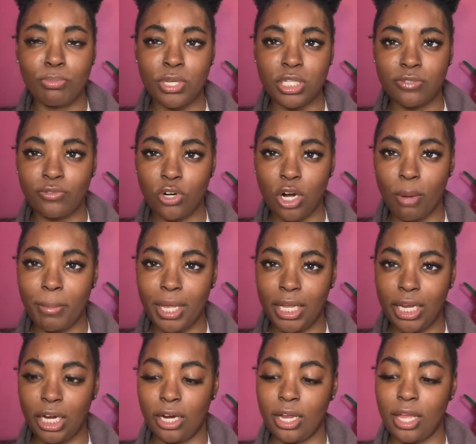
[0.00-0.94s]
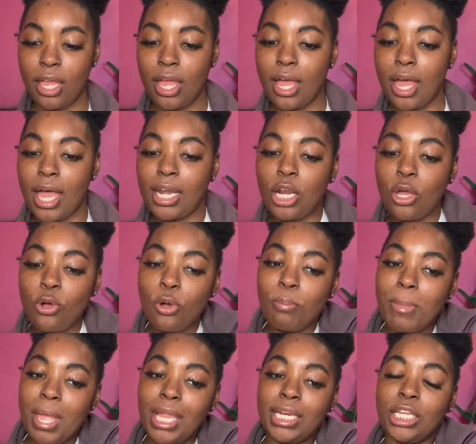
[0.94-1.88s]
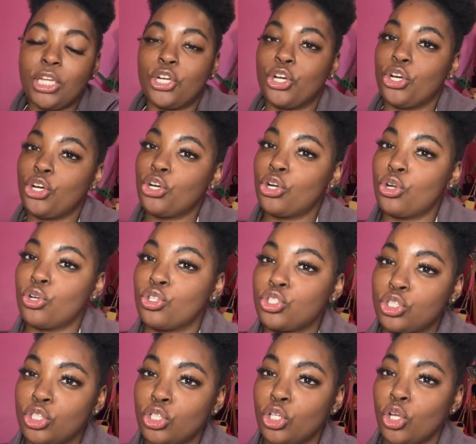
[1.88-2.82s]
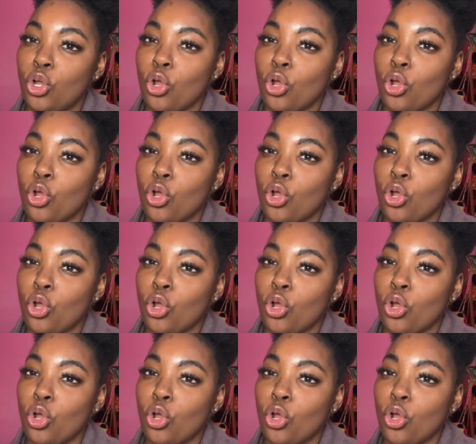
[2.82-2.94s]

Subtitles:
spritz for on my hair. I know mainly curls.